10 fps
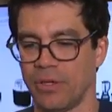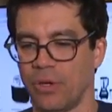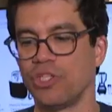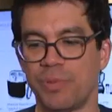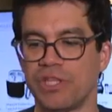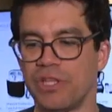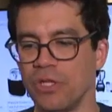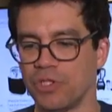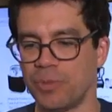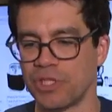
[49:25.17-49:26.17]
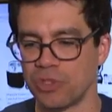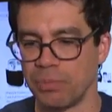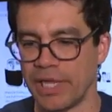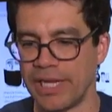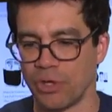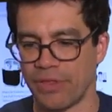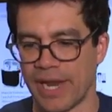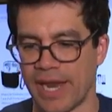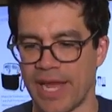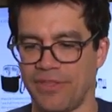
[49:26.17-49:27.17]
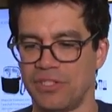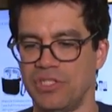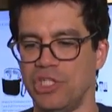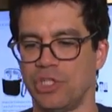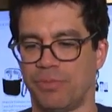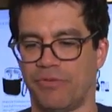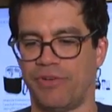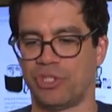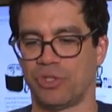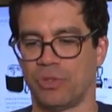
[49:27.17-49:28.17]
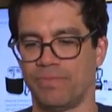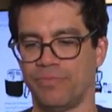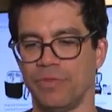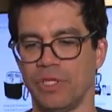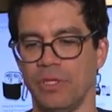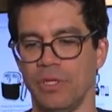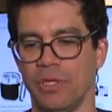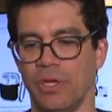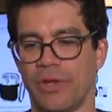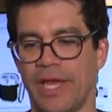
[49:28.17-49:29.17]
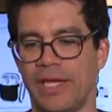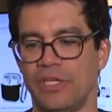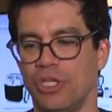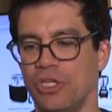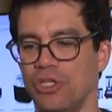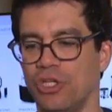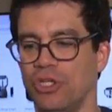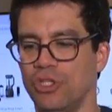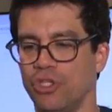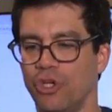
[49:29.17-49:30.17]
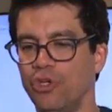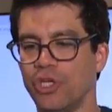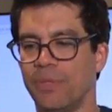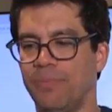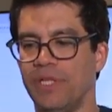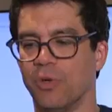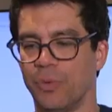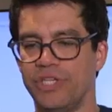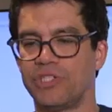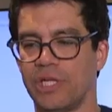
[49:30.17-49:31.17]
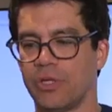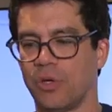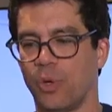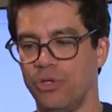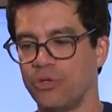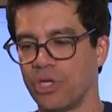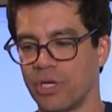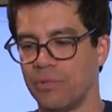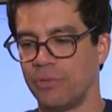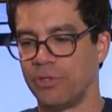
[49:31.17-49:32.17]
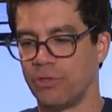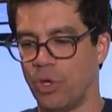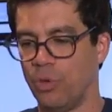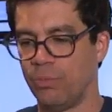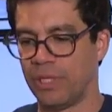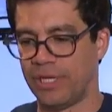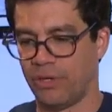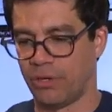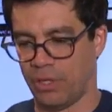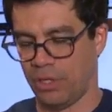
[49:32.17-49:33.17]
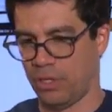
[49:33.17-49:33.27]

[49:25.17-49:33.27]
Or let's pick, no, let's pick this blender that I had, this Ninja Professional, okay? So you could be a reseller or you could come up with your own blender.